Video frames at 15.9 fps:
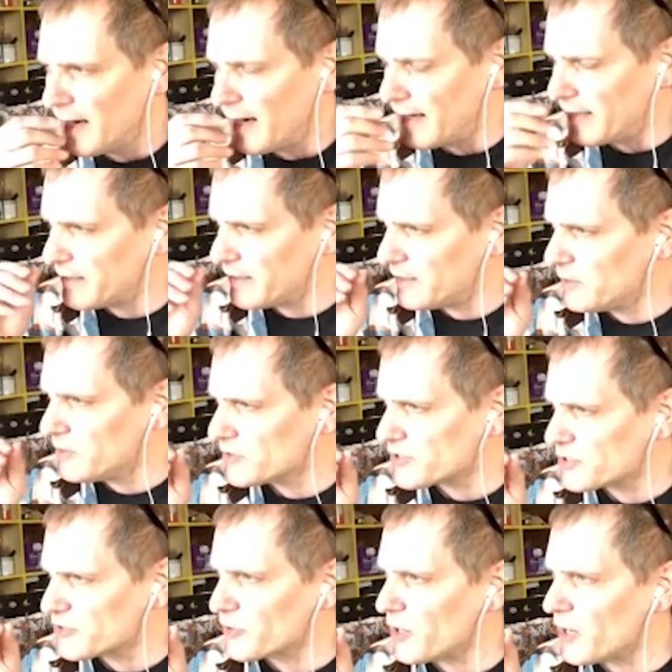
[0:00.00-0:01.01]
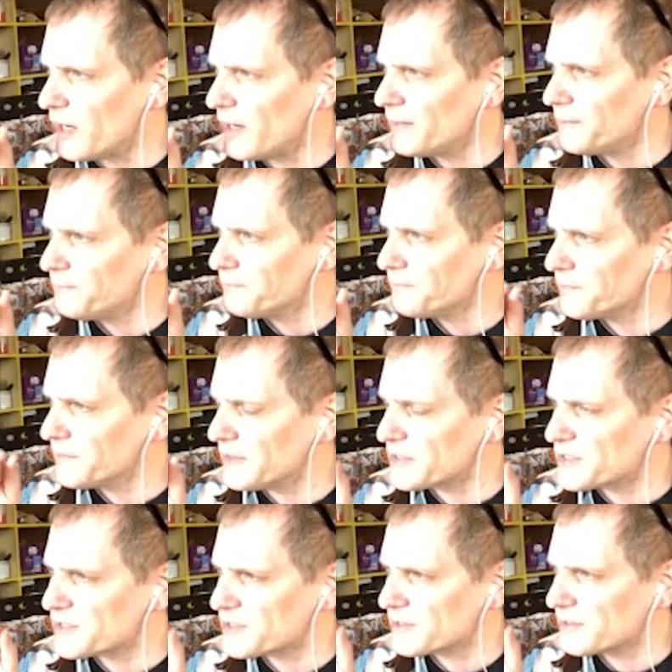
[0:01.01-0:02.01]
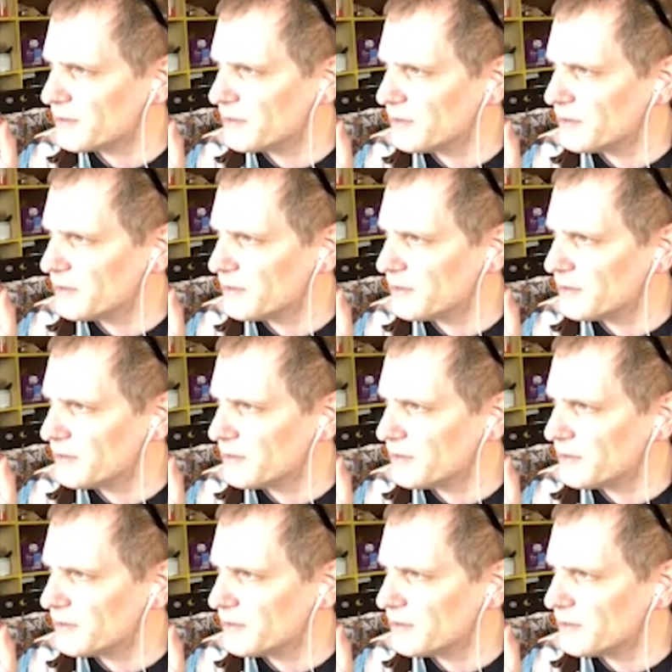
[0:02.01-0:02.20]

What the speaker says: And he used to draw this,